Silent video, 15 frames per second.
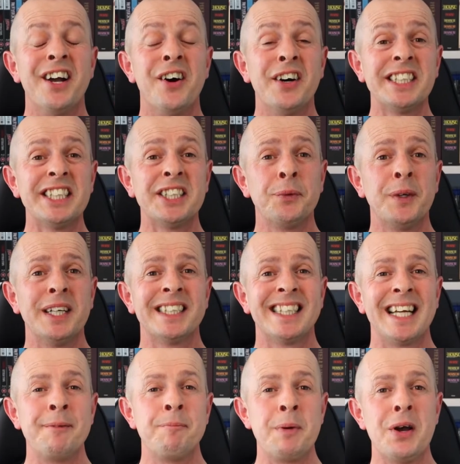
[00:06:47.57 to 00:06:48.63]
I just want to
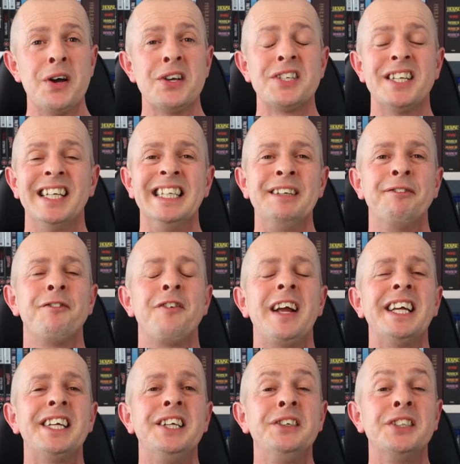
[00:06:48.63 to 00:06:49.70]
say personally,
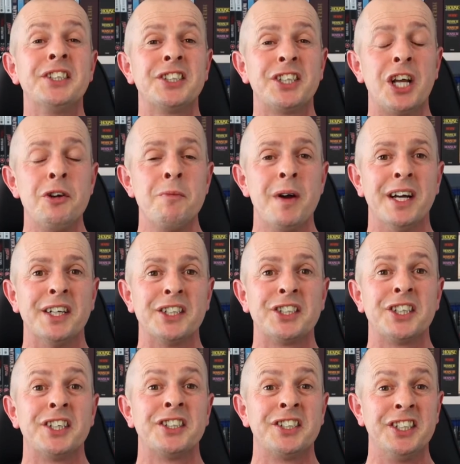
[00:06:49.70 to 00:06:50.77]
thank you so much
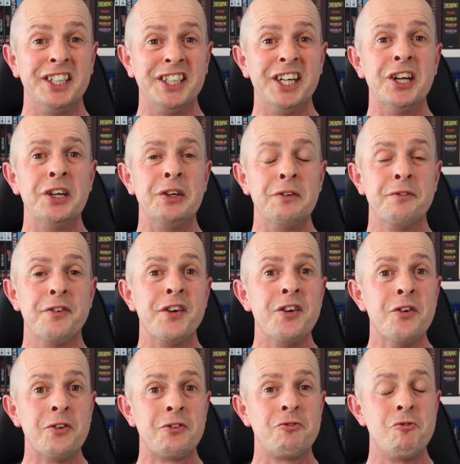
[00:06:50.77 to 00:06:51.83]
to you for
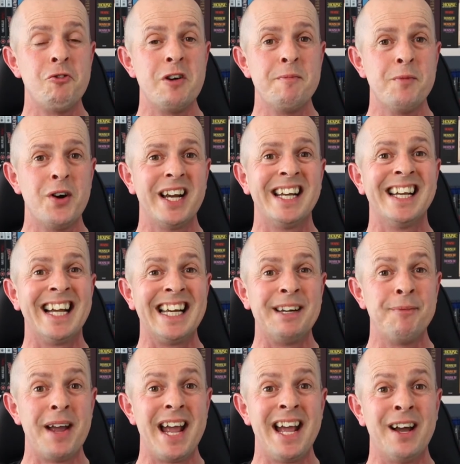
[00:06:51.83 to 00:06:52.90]
not drawing my
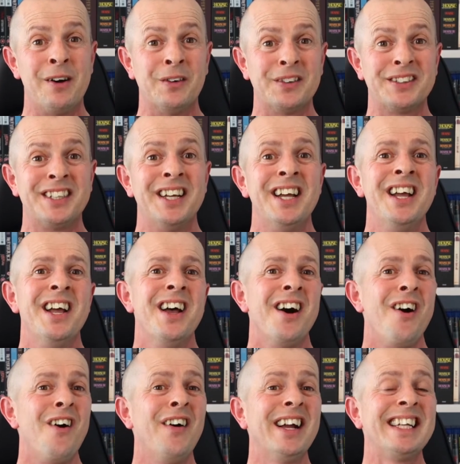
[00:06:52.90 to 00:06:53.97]
name out.
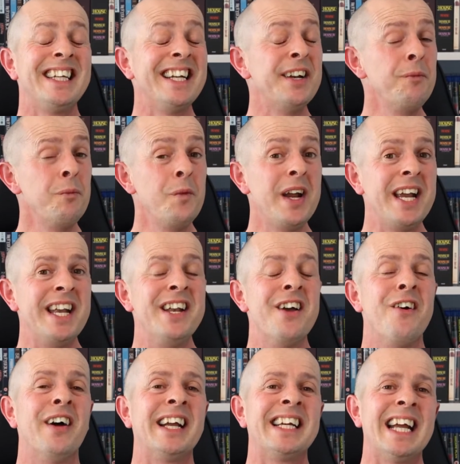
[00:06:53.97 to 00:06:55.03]
I didn't win,
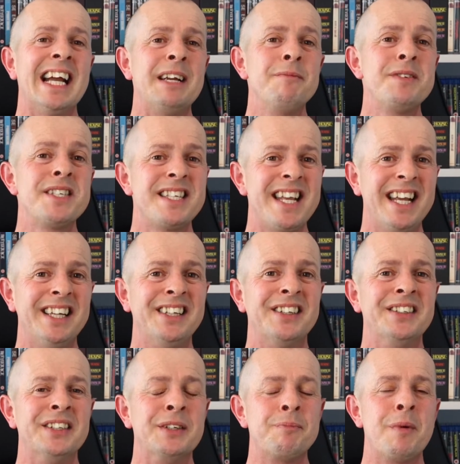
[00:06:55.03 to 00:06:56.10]
I came
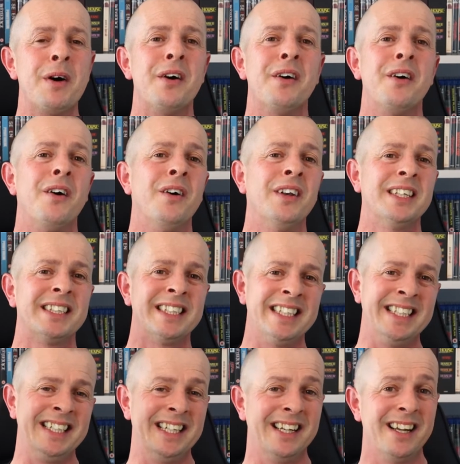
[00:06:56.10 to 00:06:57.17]
second, but
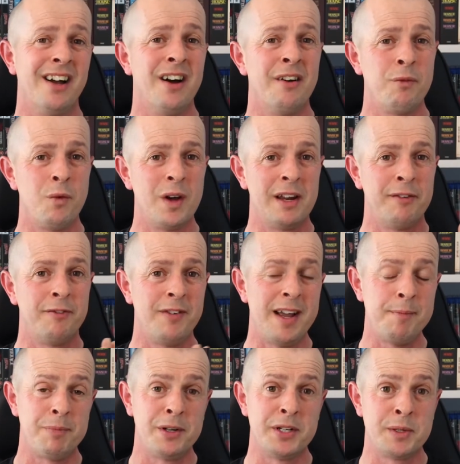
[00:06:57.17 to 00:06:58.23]
honestly, I've won a
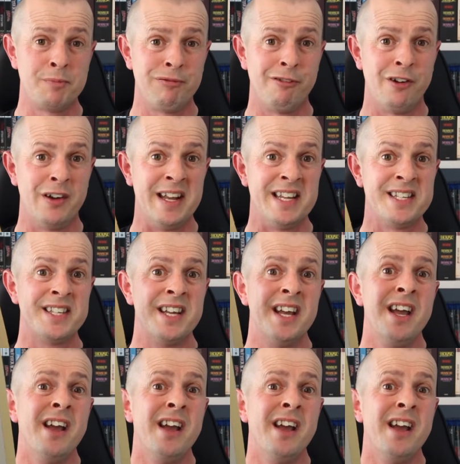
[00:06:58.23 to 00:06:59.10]
fabulous prize.